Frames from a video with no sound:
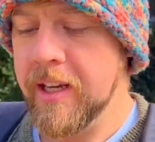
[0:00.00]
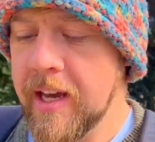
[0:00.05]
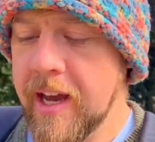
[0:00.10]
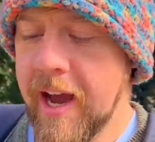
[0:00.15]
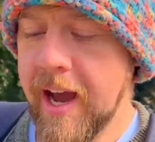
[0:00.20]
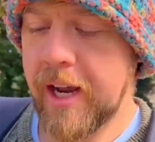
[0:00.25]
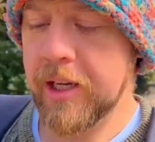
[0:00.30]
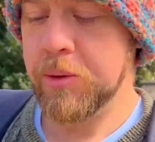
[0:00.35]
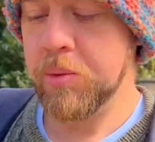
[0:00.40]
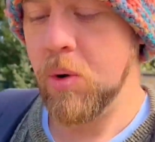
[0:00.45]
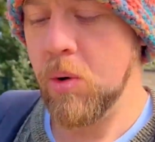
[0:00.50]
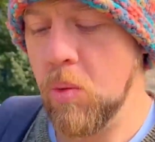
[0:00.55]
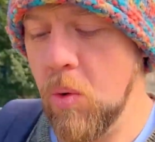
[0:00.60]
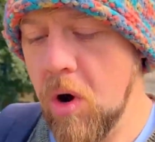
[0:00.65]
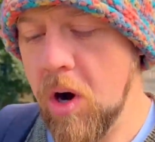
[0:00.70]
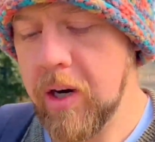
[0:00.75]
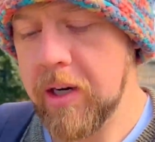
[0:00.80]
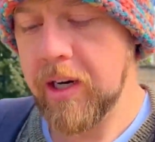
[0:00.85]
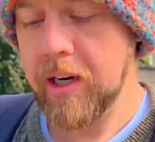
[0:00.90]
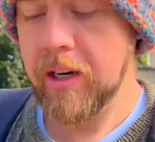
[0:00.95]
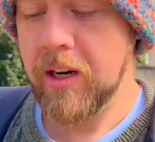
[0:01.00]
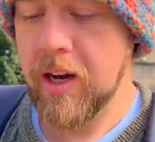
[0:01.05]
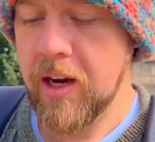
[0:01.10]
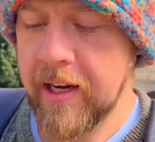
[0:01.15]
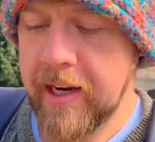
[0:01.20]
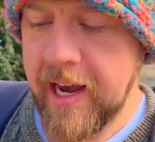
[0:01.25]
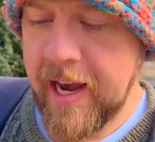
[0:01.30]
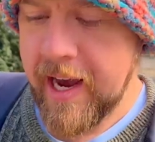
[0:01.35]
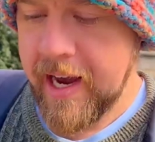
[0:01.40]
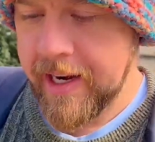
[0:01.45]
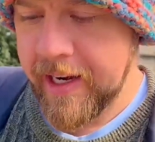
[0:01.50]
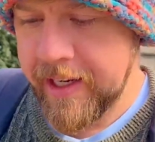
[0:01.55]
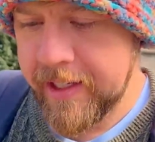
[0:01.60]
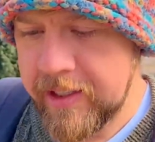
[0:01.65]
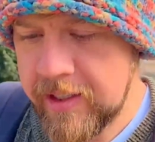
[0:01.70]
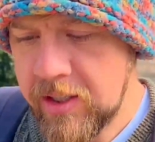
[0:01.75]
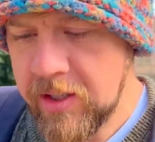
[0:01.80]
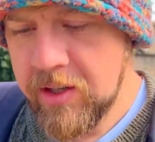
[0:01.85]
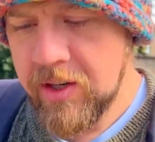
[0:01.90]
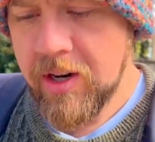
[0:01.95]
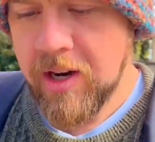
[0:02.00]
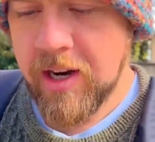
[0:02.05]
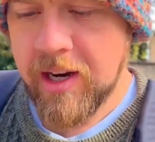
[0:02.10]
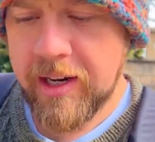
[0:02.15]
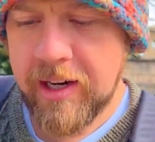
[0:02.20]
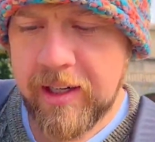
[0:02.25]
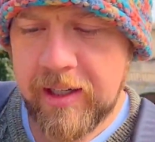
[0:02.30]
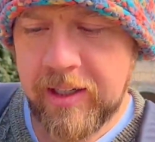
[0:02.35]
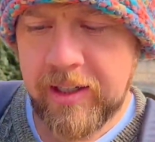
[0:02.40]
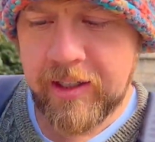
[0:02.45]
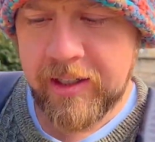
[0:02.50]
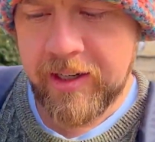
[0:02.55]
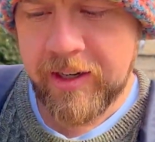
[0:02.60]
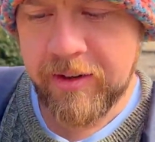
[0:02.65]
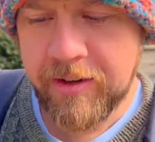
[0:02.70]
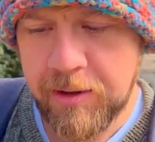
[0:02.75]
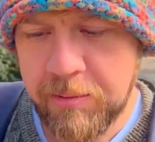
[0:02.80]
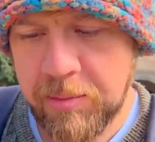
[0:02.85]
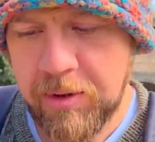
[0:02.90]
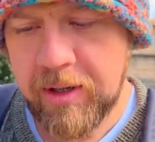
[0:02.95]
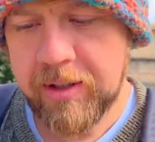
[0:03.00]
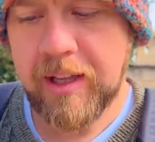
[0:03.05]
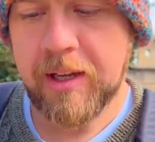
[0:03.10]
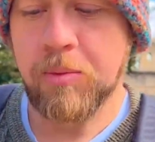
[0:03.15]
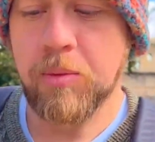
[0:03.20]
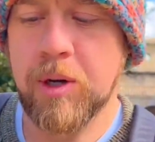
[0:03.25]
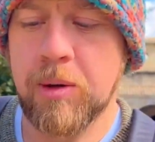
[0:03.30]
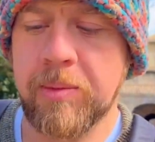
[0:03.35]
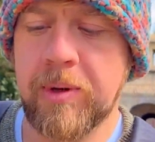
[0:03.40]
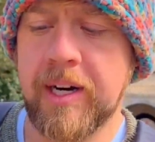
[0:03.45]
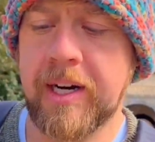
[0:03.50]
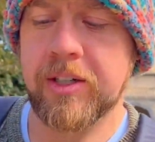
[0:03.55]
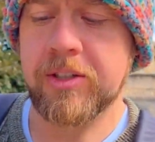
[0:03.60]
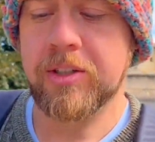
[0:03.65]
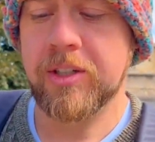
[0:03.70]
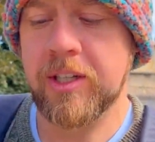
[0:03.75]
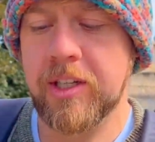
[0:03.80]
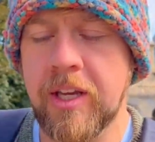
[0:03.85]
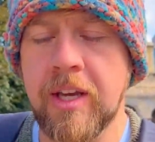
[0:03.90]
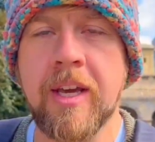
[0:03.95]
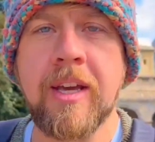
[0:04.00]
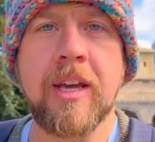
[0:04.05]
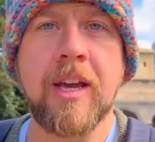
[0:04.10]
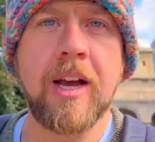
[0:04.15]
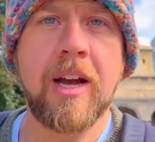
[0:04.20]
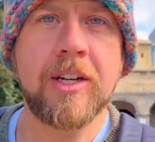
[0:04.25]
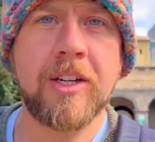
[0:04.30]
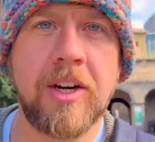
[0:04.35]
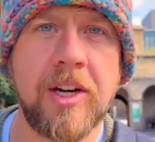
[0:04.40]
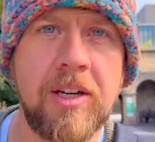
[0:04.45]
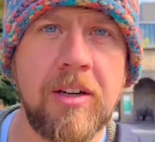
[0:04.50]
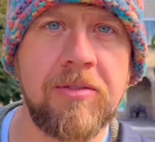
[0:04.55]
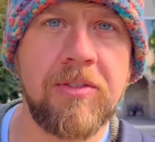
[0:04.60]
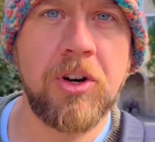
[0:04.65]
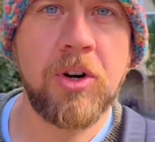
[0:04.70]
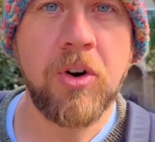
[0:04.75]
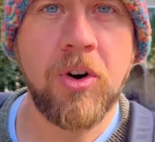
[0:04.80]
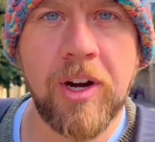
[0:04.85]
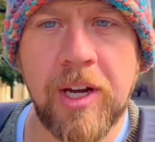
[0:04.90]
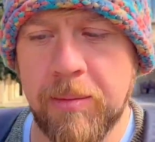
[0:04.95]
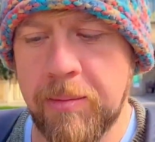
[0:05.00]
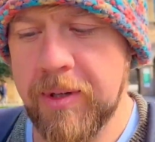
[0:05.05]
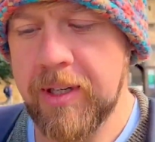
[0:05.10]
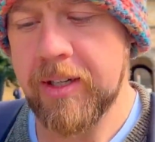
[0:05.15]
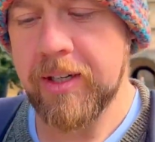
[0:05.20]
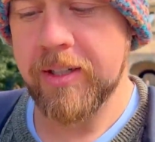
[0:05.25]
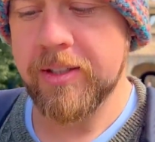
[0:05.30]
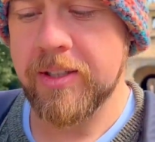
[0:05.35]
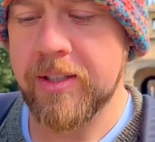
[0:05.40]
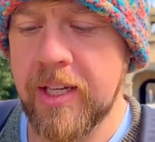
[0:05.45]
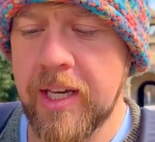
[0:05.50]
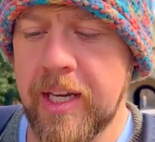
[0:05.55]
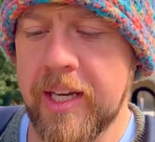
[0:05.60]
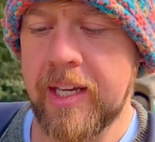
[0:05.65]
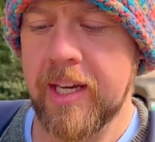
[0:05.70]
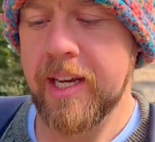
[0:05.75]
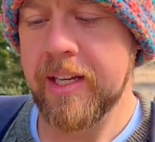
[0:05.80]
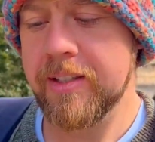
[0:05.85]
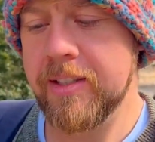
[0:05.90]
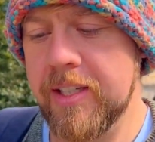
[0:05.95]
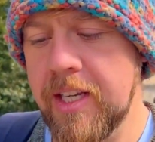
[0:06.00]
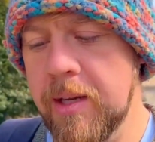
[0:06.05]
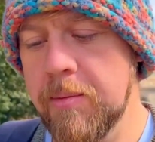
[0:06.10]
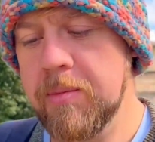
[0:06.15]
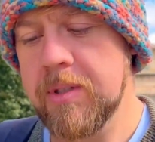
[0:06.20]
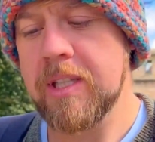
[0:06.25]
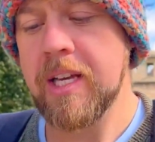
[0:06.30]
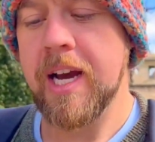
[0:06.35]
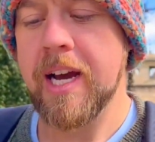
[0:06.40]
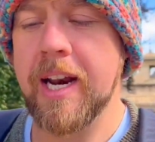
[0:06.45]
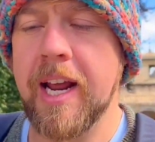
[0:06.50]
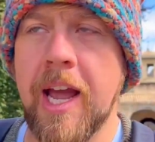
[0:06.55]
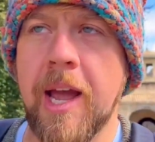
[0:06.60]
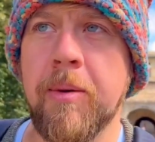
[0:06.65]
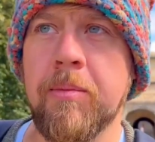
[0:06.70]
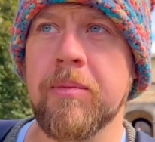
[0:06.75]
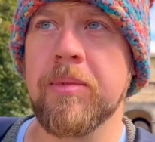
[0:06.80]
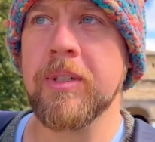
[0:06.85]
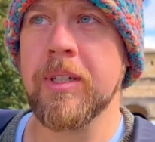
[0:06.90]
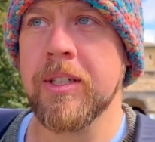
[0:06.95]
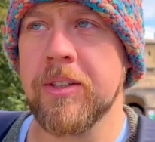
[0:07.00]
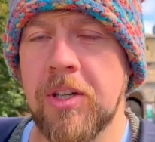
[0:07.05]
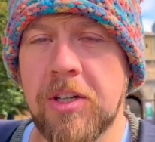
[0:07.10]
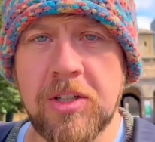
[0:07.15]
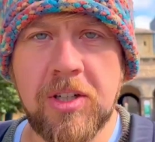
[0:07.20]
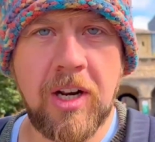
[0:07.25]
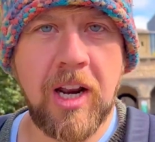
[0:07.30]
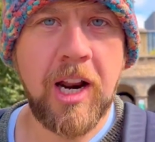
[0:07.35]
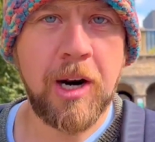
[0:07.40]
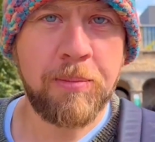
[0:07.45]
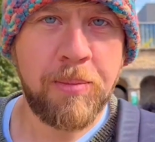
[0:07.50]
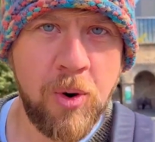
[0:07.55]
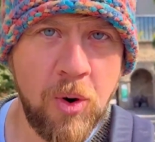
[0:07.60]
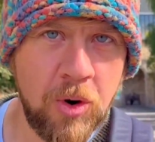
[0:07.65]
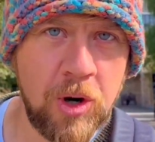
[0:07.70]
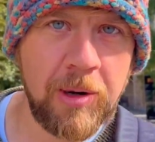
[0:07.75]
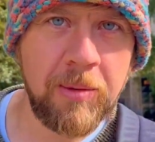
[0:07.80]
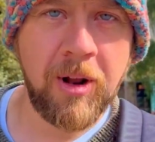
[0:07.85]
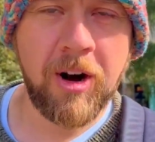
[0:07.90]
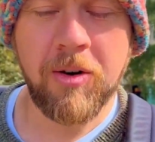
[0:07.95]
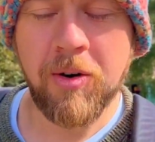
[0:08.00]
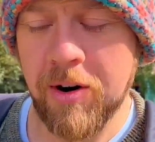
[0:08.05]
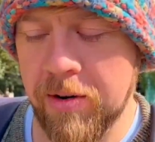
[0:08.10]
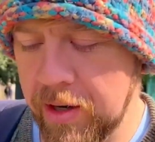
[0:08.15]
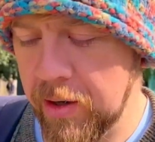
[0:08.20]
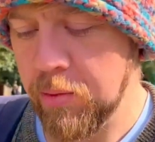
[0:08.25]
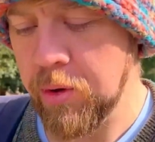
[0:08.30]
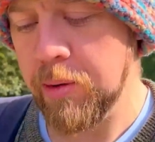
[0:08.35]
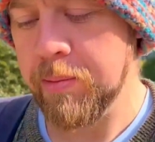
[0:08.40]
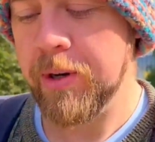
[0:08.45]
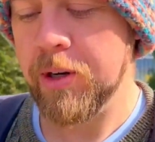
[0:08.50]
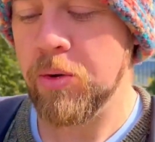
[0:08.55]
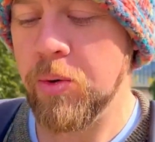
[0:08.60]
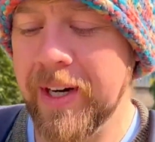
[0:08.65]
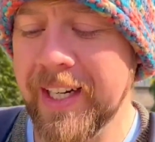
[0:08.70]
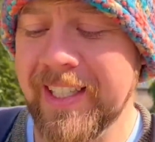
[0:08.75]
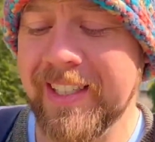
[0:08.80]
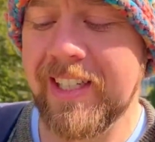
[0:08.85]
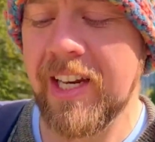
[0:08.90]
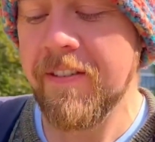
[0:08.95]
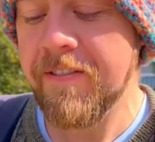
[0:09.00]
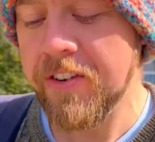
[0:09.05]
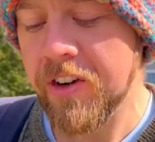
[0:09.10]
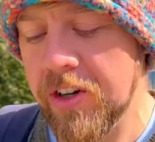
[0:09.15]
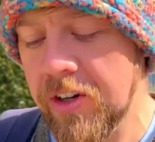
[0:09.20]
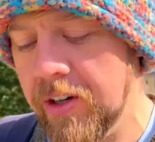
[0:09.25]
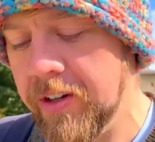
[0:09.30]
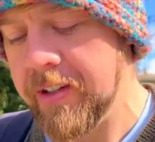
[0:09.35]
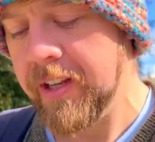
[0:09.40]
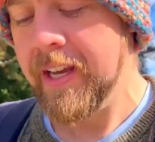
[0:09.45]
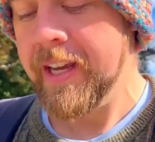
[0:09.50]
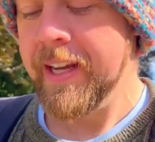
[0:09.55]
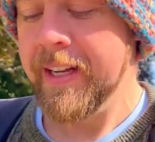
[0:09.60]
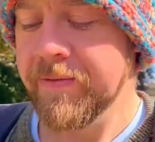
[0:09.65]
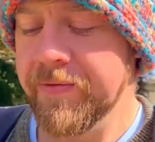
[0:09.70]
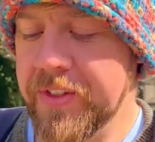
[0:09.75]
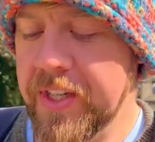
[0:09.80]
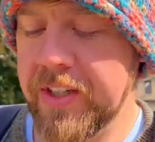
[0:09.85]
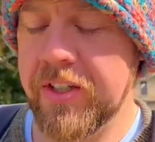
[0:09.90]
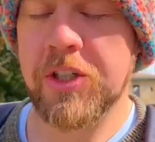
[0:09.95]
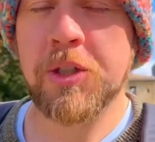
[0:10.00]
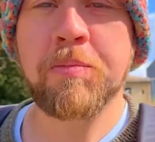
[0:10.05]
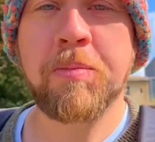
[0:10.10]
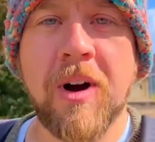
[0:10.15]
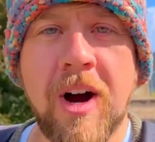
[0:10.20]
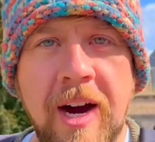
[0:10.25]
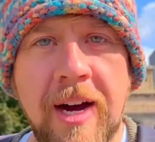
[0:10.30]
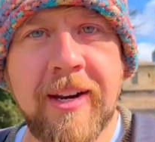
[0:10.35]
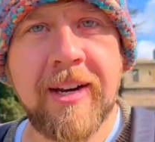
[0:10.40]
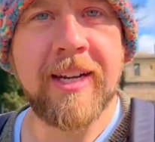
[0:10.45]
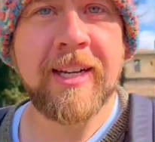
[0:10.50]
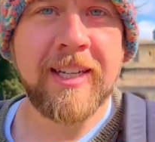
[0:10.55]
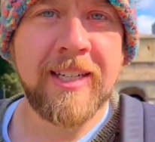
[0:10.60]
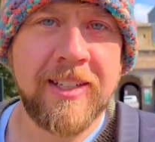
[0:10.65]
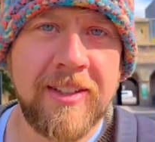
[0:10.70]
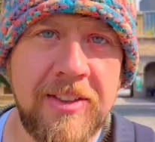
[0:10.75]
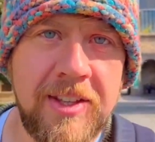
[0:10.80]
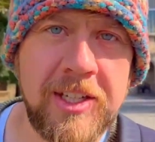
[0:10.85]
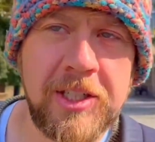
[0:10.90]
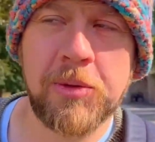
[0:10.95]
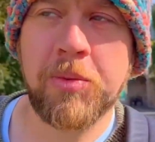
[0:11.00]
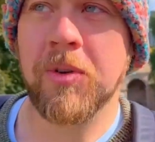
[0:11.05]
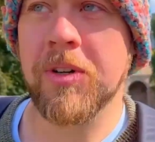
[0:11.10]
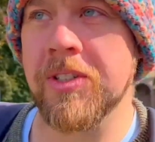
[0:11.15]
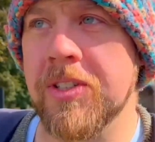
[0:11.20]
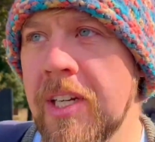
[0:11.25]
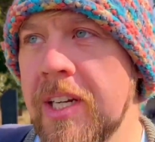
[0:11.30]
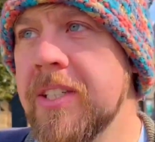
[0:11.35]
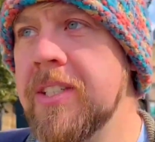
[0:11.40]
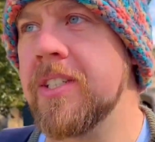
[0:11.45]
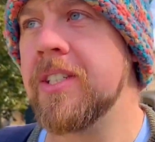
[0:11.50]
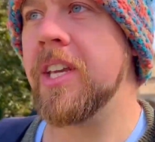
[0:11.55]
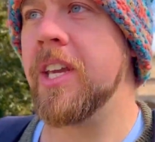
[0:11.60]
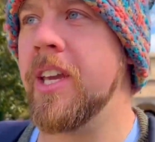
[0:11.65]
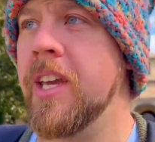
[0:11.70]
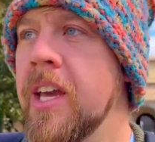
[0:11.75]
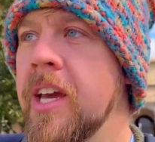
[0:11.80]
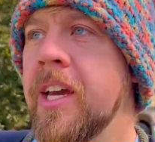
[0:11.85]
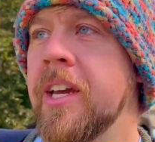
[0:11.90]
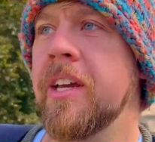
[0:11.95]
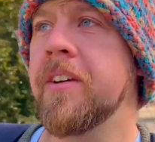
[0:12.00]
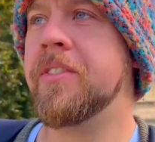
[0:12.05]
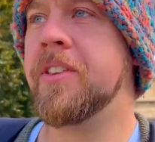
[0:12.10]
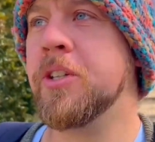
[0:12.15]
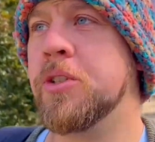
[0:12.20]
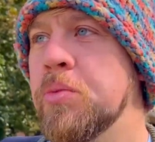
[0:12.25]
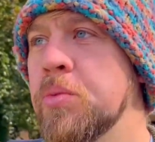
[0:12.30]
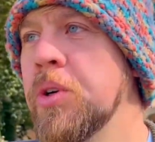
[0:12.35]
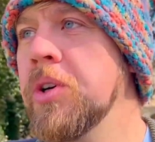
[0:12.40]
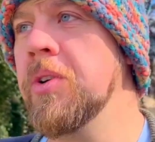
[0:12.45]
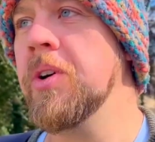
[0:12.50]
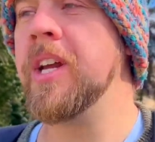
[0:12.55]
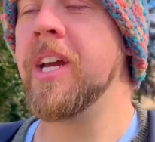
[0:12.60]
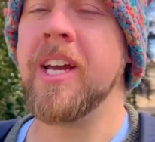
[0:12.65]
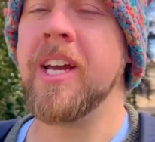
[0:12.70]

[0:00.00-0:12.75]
as we're walking along, and it's not a Galarian bird. That would have been actually a kind of annoying because it seems that there's a lot of Pokemon around. It would have been quite difficult to spot this one. So let's see if this route